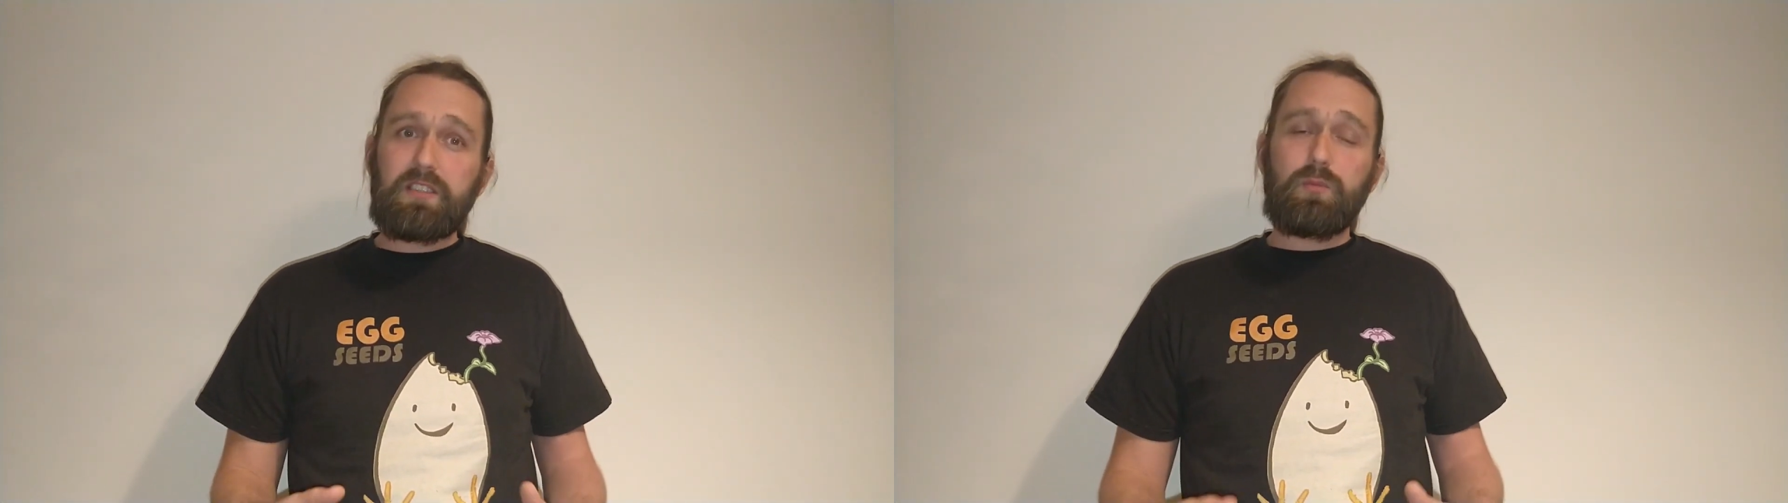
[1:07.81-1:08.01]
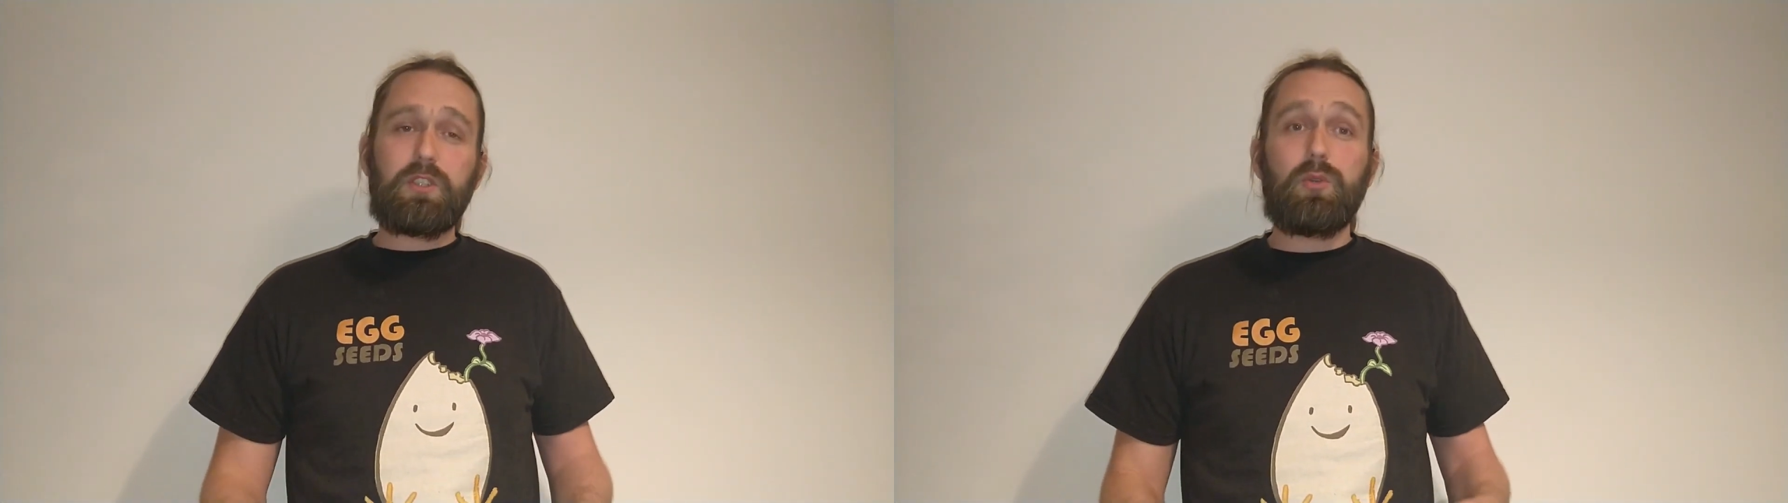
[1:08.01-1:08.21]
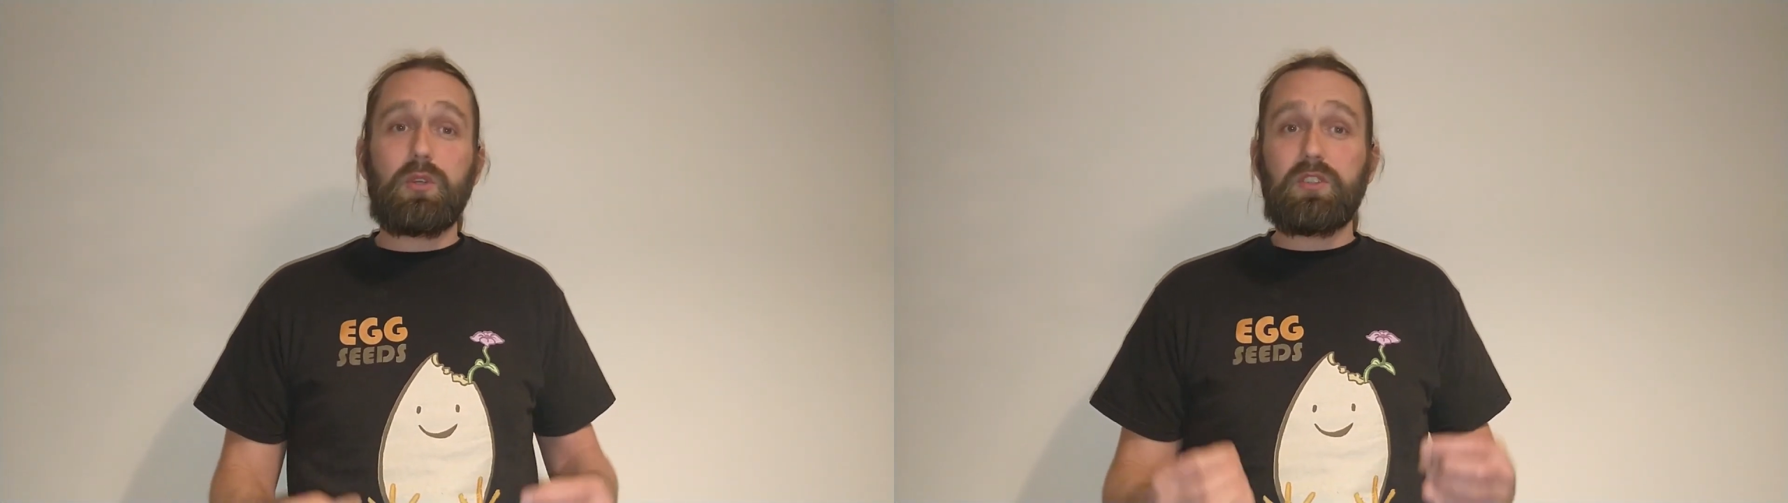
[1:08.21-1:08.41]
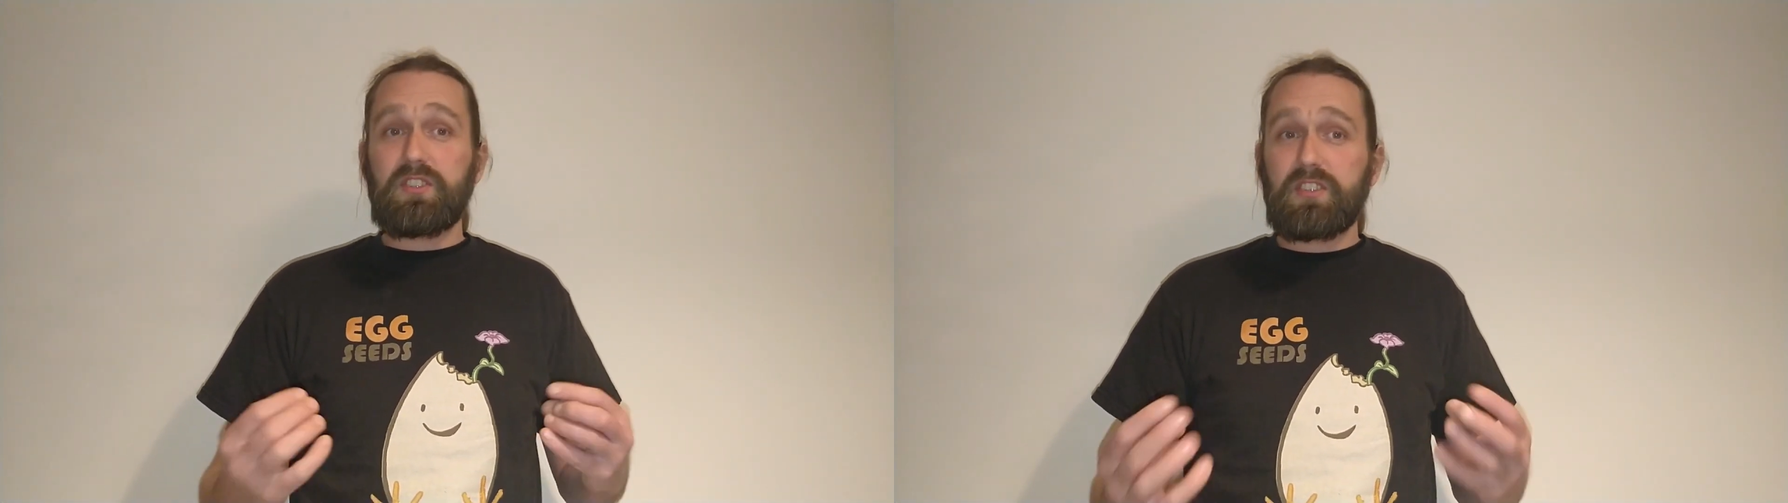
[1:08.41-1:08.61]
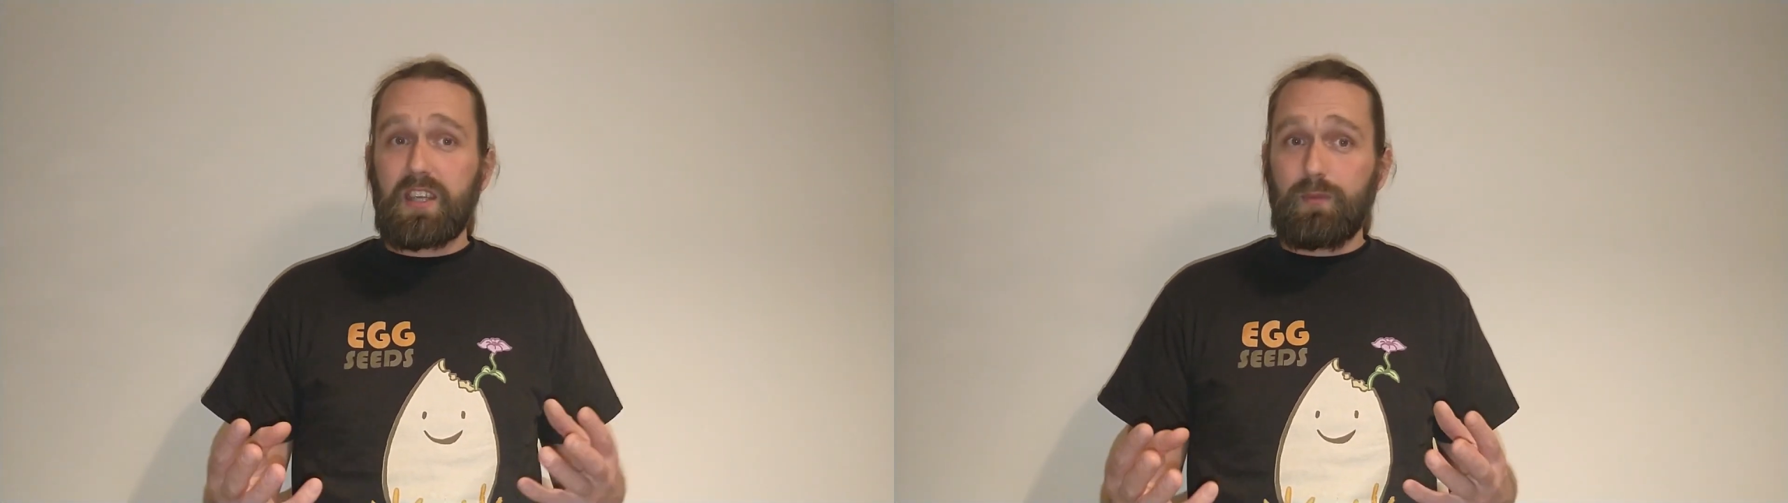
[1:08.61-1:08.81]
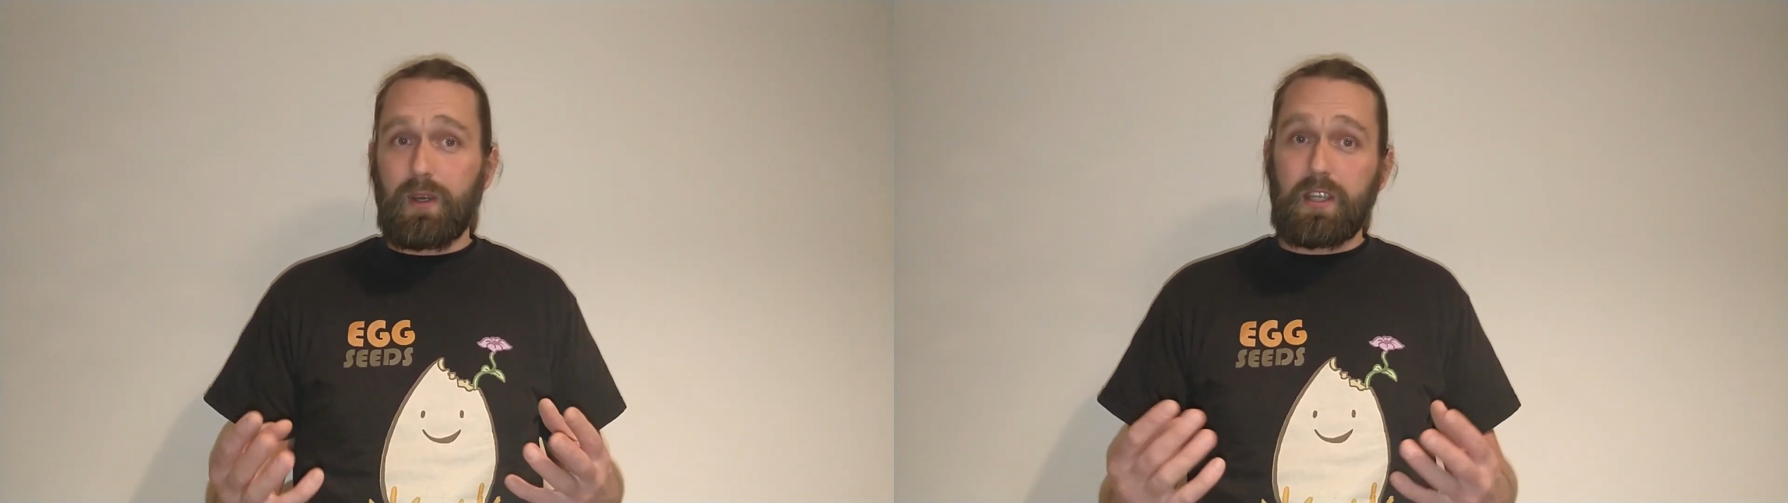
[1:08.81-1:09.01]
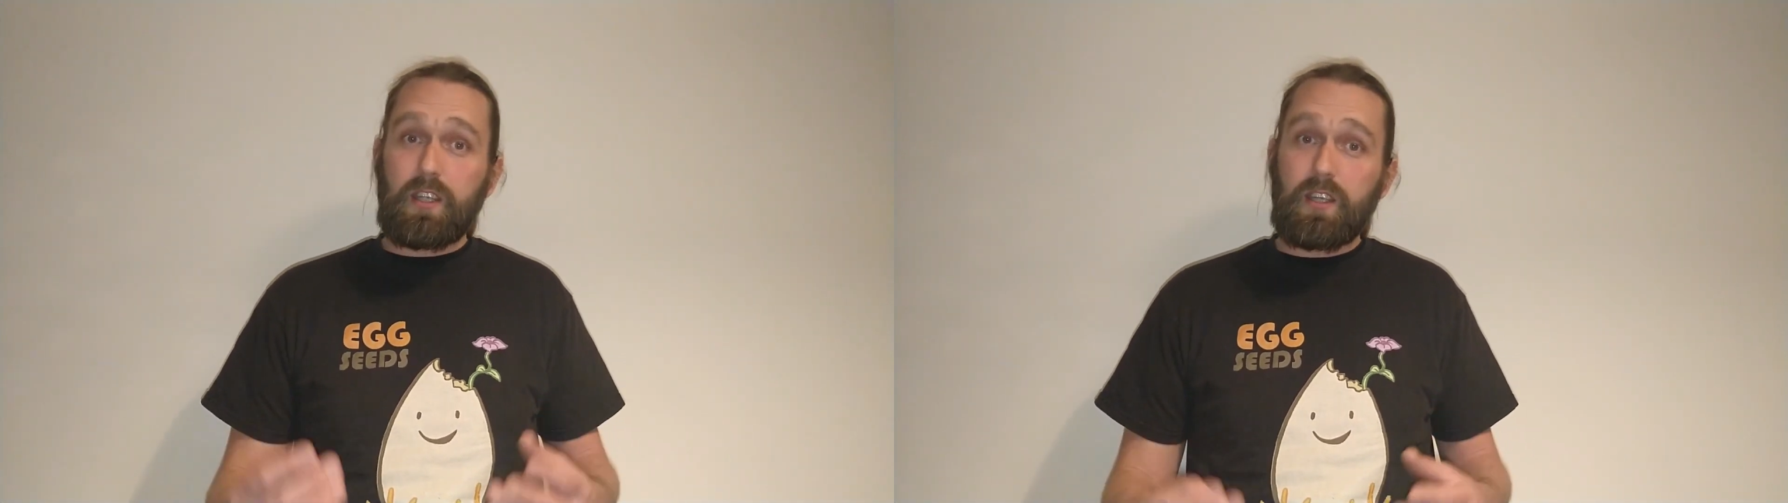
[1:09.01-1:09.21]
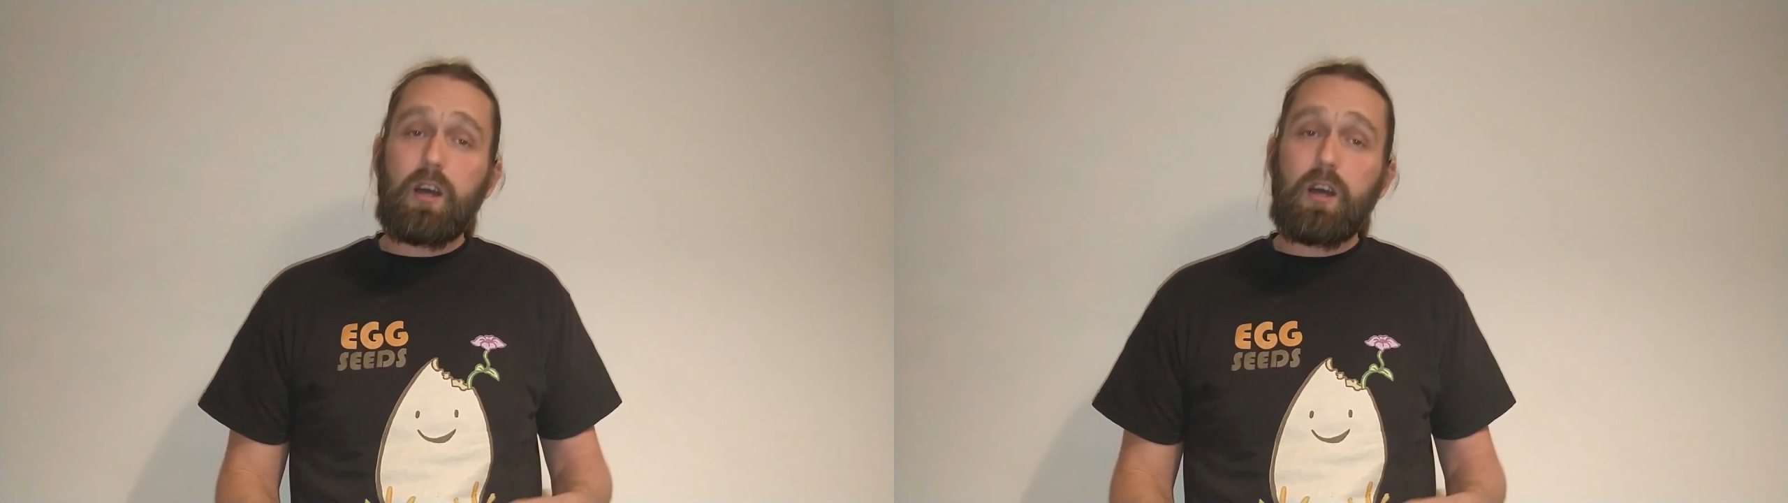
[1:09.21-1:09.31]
in which you can save money